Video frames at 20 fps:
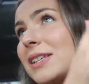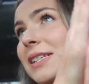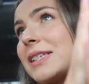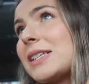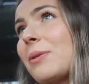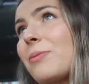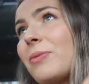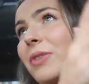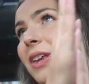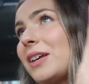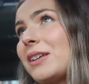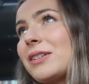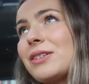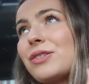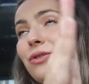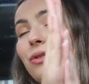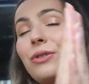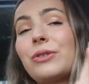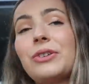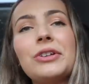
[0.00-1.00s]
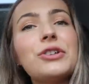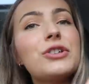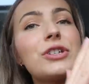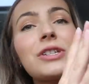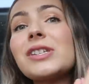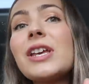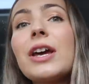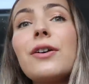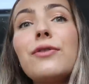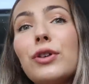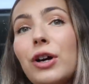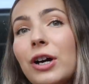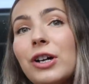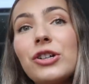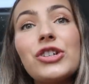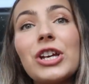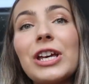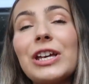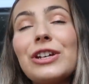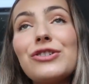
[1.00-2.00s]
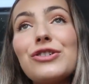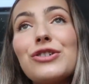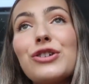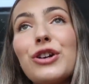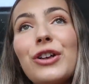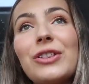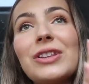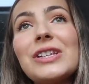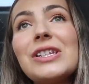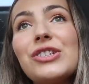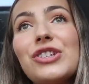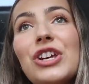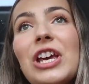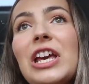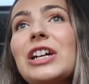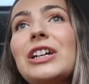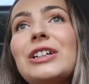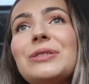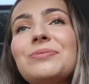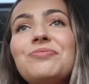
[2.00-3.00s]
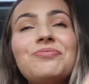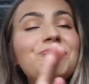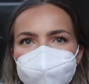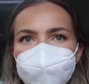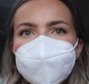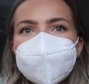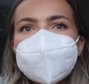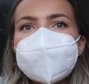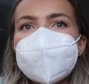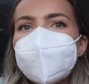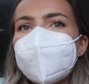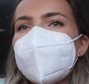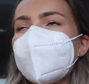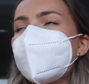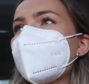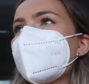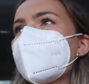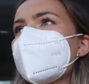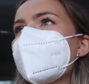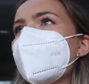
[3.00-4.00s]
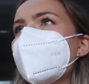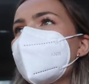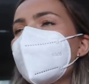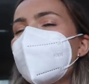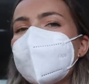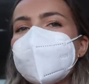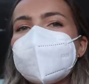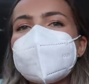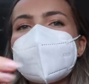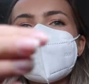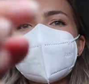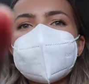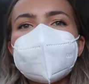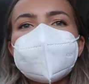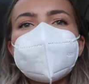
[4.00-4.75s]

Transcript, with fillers: Some things truly just have not changed on this channel. Safety first, my friends.